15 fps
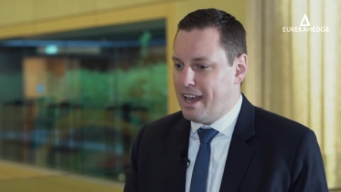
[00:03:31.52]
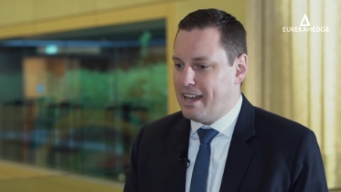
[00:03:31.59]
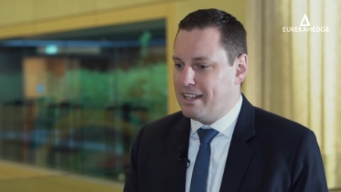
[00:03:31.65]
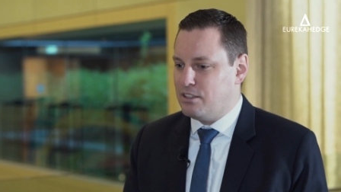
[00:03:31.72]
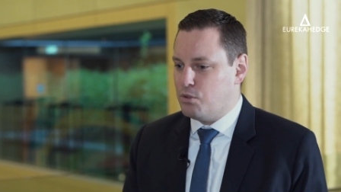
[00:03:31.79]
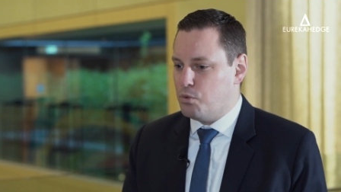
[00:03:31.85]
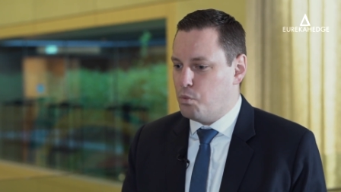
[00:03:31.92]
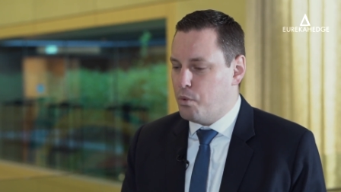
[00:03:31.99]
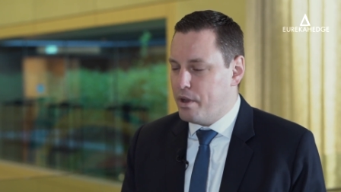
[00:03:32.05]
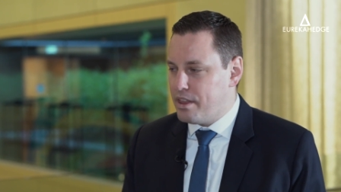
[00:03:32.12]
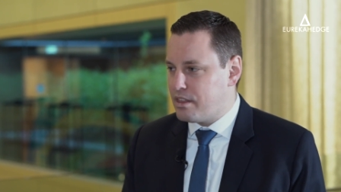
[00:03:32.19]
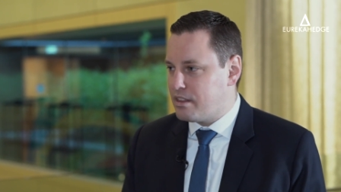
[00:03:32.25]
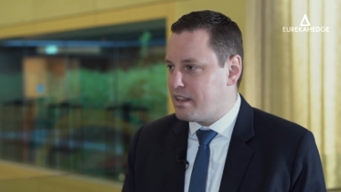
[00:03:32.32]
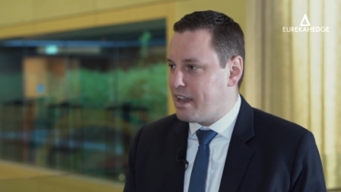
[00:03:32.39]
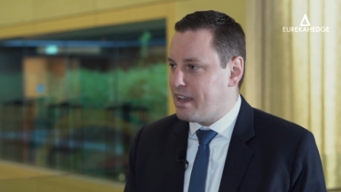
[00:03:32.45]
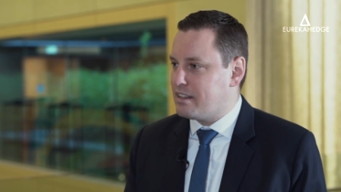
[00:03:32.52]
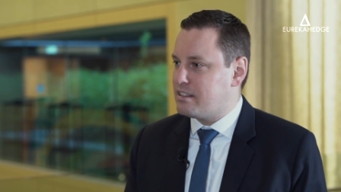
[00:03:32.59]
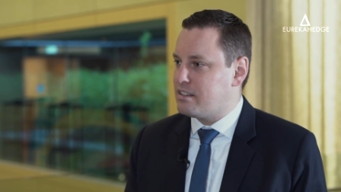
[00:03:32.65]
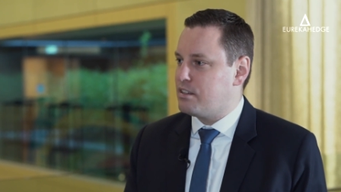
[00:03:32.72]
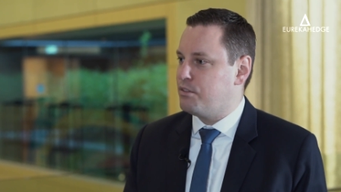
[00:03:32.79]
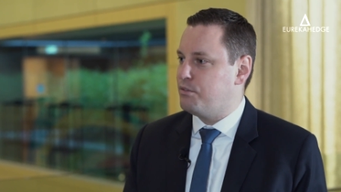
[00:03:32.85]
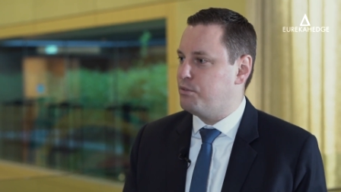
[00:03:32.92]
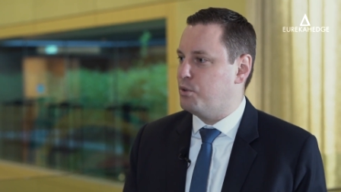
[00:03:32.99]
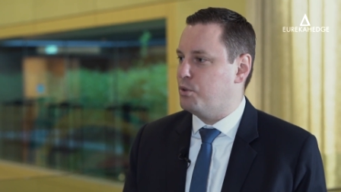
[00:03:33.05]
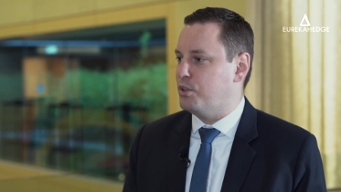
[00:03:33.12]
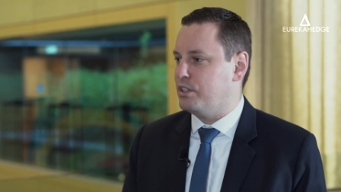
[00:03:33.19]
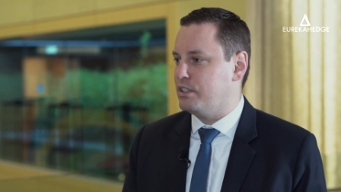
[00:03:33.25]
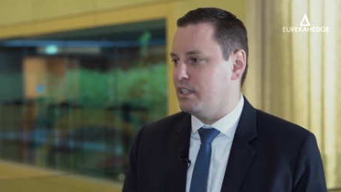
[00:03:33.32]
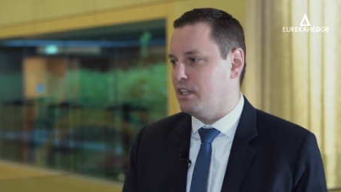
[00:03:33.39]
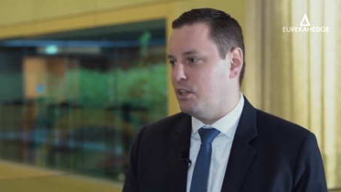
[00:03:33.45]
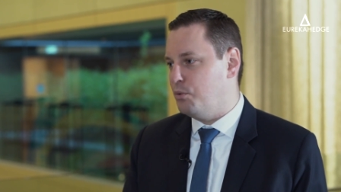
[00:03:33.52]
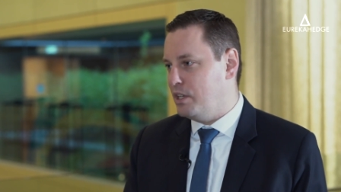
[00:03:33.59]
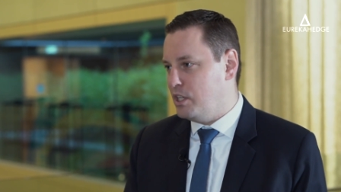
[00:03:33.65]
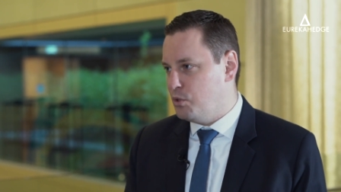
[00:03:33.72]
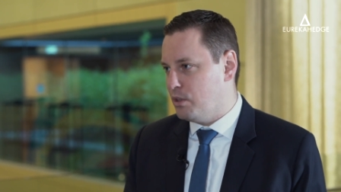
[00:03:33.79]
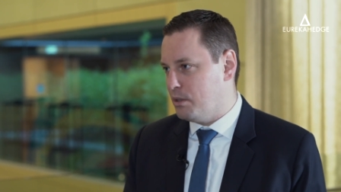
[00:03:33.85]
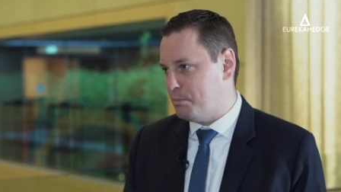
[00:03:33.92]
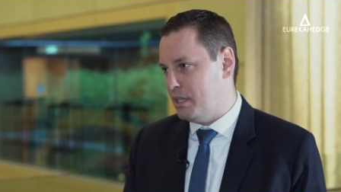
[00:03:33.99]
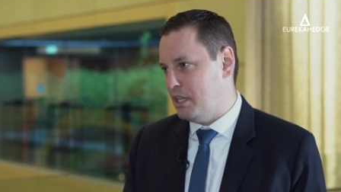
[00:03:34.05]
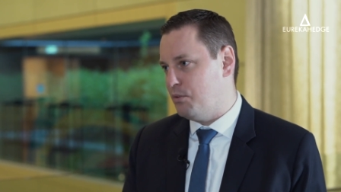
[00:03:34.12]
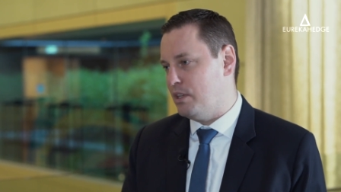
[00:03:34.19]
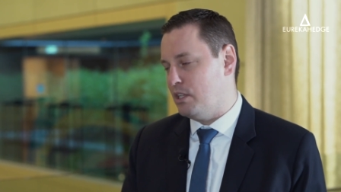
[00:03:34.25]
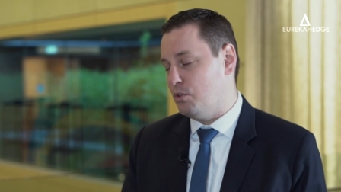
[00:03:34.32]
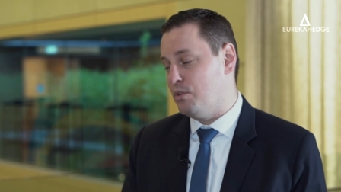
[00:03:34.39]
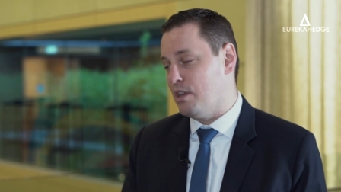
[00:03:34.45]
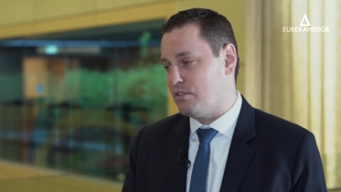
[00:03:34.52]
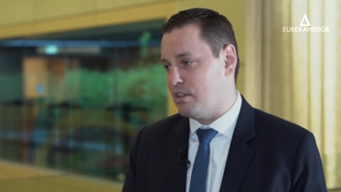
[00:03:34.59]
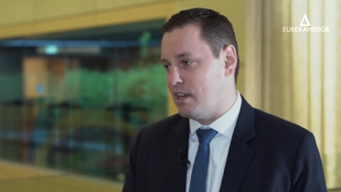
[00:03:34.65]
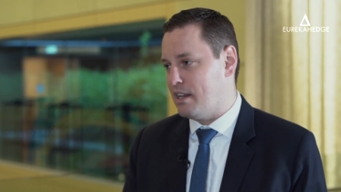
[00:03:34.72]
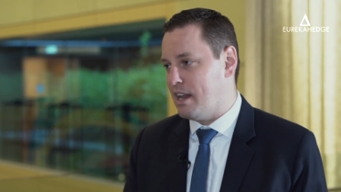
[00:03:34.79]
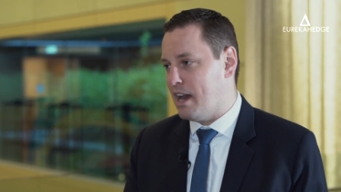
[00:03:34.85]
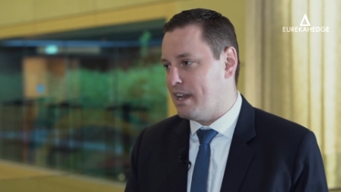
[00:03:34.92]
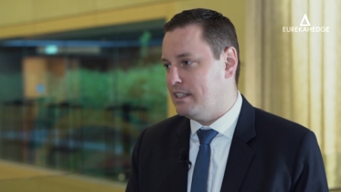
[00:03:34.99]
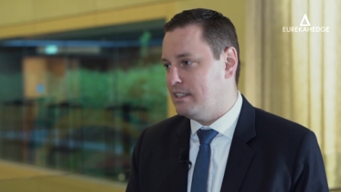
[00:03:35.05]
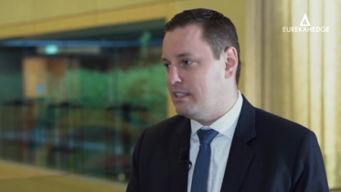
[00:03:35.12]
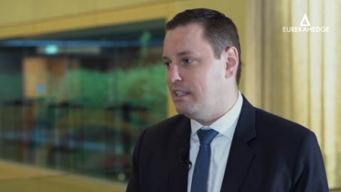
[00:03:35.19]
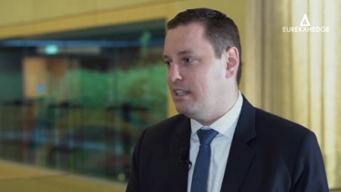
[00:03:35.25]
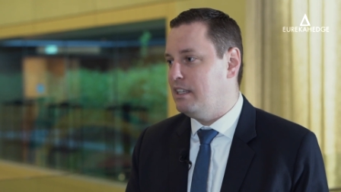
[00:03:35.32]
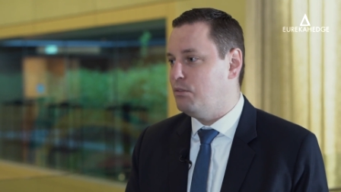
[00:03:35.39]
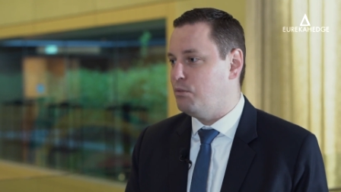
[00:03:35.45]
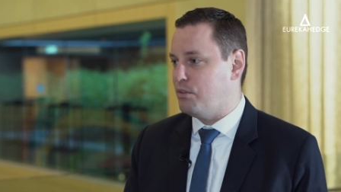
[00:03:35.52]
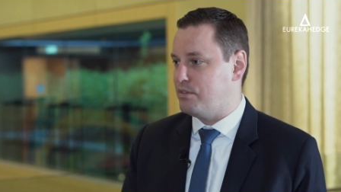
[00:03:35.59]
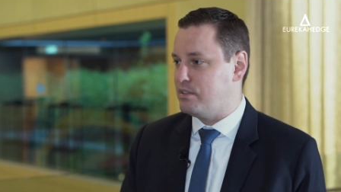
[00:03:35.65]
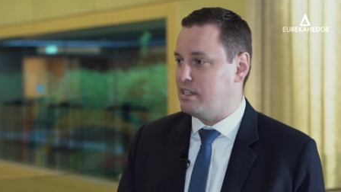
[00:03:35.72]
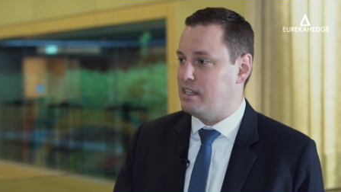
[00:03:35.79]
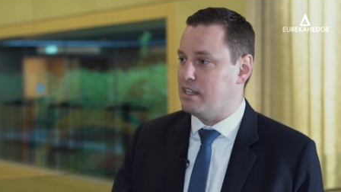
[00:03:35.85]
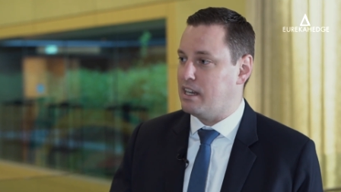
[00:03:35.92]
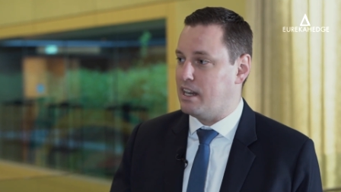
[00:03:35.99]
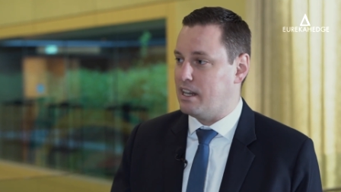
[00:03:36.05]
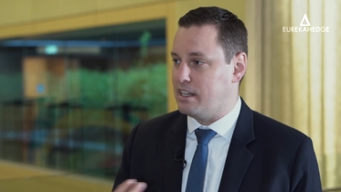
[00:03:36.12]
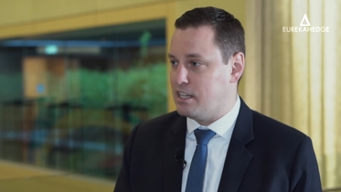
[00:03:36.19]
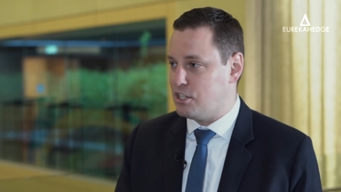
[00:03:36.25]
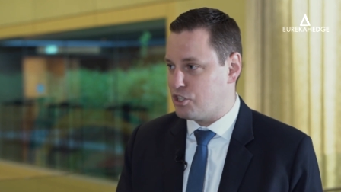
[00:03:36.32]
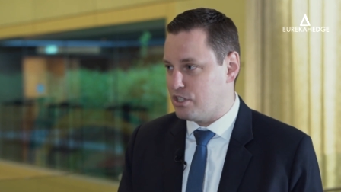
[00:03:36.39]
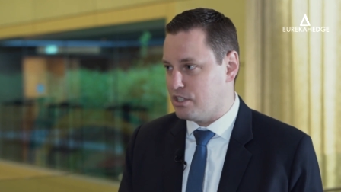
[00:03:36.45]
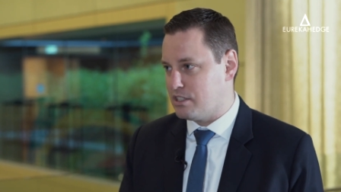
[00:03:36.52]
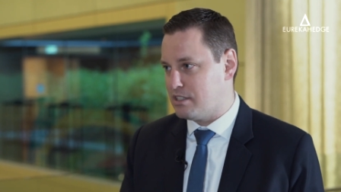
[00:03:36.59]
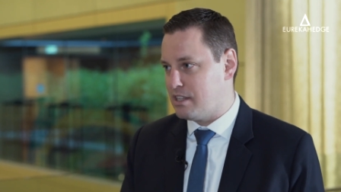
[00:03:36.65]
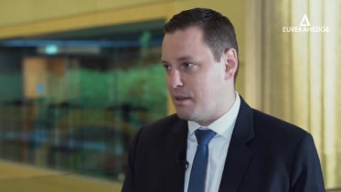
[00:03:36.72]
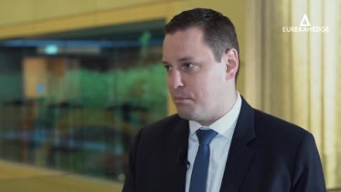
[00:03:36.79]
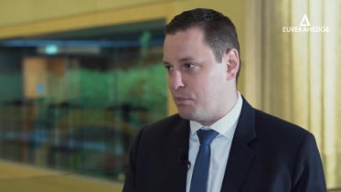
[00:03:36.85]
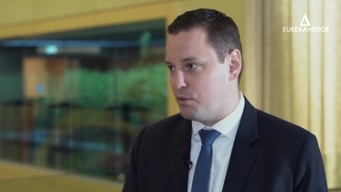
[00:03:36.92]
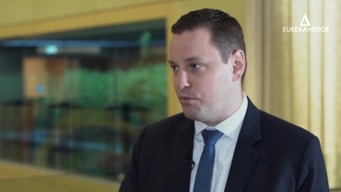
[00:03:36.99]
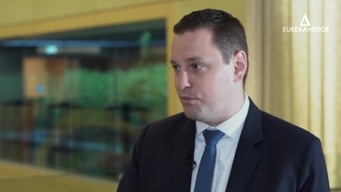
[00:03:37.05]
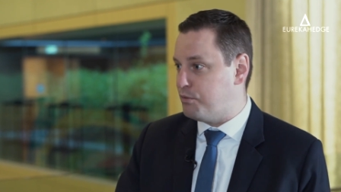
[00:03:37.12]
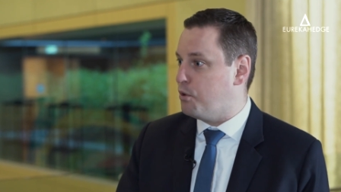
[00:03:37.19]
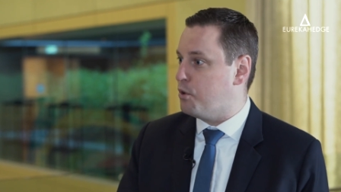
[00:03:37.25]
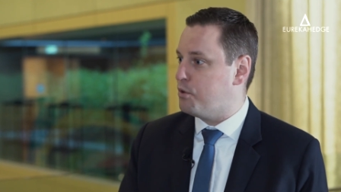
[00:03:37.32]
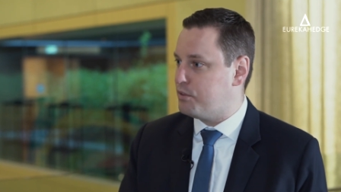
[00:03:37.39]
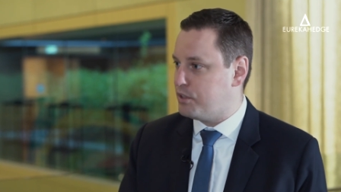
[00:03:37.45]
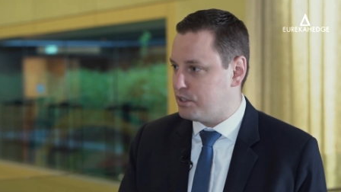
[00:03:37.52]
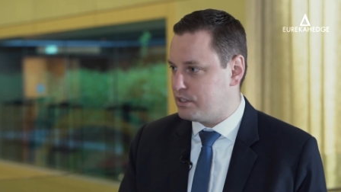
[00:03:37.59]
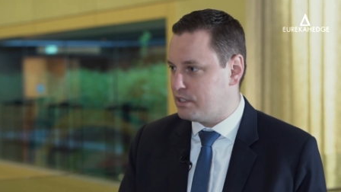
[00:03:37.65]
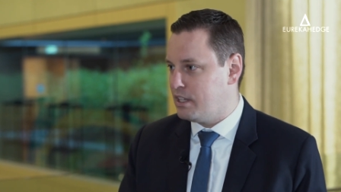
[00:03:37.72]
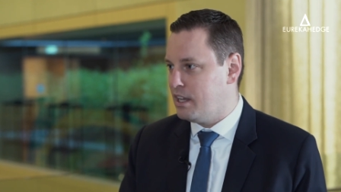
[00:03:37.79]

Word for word: and with that, for the renewal period two thousand nineteen, we've seen an additional step forward,